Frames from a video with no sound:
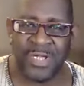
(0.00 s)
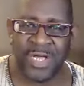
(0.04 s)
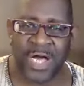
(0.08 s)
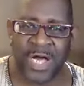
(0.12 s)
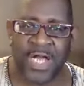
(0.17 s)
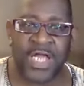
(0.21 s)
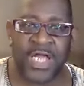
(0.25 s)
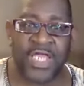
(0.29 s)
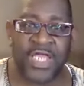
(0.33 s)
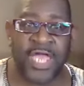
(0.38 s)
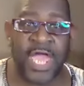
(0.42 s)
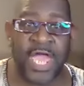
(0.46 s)

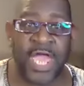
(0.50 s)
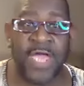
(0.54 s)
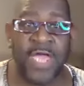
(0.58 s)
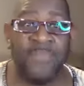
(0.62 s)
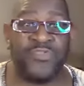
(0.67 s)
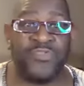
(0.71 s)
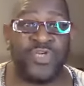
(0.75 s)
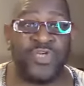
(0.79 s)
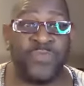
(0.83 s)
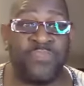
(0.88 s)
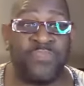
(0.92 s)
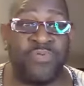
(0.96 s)
and I
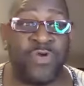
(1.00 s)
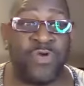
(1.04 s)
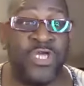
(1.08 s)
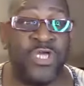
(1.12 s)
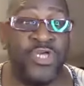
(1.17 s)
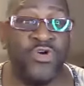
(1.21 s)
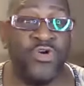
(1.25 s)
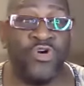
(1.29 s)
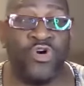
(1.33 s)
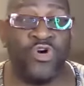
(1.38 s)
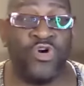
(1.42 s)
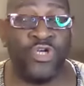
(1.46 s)
came to bring
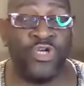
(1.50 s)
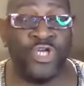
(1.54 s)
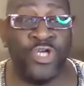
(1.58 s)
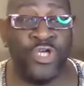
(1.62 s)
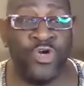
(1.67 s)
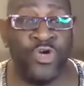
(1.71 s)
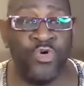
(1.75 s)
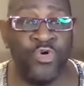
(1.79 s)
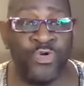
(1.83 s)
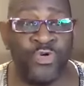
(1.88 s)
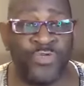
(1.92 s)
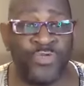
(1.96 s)
you good
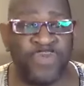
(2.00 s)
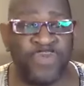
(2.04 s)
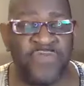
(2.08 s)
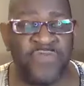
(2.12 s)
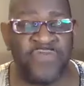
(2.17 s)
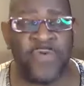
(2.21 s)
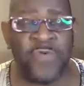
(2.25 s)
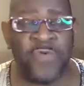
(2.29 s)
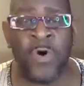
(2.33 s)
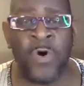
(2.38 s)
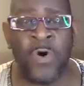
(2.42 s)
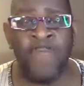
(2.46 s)
news.
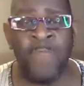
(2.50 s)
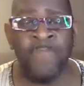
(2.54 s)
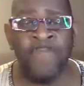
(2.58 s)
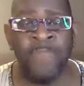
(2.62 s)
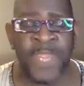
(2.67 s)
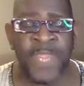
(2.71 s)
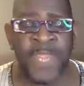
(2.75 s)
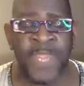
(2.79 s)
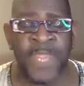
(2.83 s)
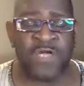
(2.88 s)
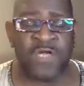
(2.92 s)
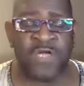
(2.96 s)
Before
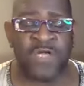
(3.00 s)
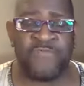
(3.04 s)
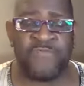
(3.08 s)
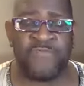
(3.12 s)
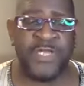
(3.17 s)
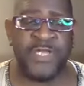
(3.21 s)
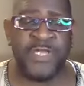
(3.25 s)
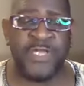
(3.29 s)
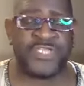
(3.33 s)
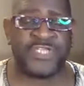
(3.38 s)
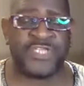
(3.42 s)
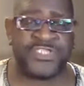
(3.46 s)
he could
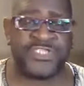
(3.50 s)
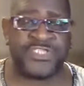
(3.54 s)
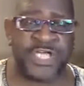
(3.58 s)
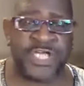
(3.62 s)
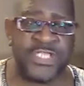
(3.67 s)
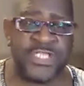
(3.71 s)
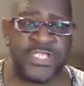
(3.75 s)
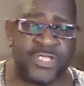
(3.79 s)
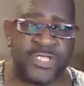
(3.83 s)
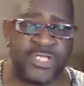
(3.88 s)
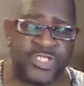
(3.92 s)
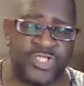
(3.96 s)
finish the
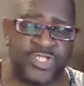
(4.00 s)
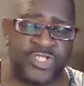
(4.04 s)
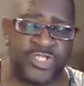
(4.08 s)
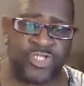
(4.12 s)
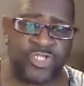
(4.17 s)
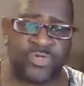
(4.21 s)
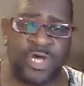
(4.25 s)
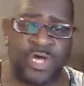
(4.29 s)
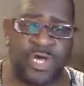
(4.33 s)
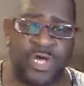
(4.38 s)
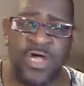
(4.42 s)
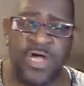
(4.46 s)
sentence,
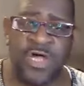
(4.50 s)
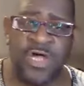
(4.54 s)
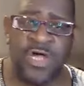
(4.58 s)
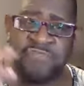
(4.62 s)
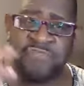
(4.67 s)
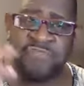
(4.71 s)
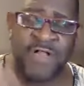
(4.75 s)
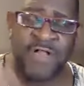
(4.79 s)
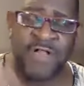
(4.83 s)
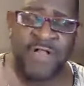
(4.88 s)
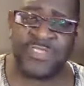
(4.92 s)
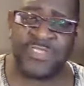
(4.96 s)
Joshua
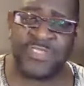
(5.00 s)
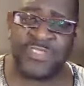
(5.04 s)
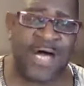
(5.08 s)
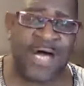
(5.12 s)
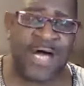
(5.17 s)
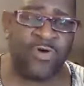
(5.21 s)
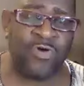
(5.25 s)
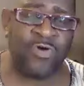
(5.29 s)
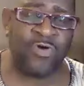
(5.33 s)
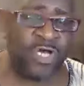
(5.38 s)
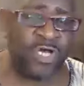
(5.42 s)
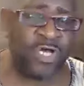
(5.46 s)
fell
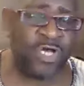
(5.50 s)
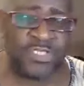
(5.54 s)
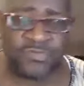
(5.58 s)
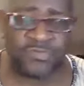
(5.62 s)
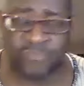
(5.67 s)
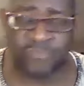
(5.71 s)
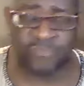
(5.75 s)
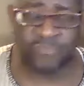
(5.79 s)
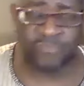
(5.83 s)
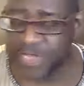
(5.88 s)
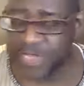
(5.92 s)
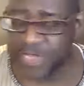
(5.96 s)
down on his
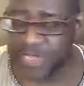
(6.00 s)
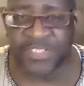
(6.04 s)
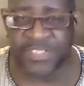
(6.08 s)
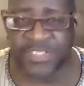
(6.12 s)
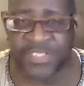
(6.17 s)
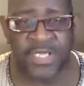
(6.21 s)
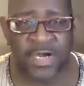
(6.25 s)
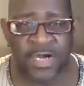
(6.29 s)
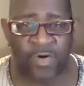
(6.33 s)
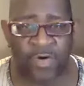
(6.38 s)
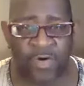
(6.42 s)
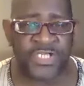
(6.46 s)
feet,
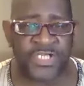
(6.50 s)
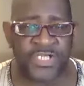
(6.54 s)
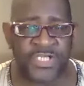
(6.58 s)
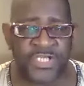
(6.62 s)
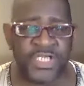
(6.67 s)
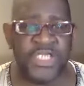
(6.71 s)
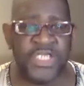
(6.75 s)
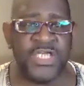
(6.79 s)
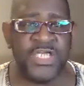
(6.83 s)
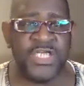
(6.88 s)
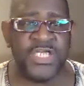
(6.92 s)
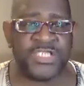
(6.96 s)
mm. on his
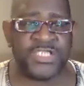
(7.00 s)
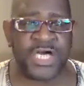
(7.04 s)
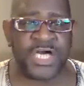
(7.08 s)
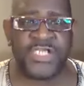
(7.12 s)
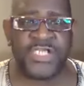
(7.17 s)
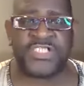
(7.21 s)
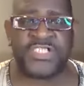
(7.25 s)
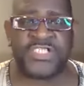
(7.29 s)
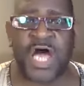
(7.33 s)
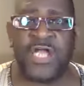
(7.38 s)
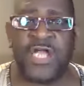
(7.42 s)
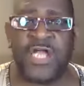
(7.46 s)
knees, and
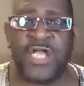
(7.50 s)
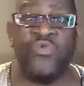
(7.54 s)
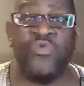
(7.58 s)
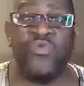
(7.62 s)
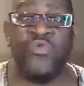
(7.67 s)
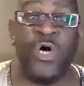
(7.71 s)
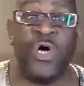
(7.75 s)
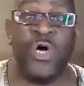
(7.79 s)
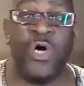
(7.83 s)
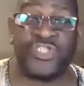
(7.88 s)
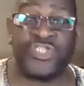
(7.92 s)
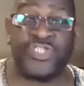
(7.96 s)
started
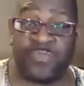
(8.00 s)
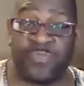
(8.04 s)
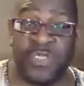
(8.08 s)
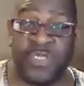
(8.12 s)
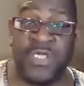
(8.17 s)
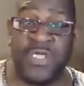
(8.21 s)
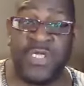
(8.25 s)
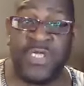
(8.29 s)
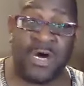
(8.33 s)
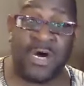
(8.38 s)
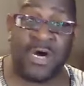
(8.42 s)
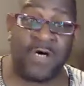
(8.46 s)
worshiping
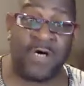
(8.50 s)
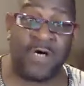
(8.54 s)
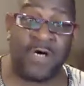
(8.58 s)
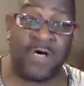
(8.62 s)
God.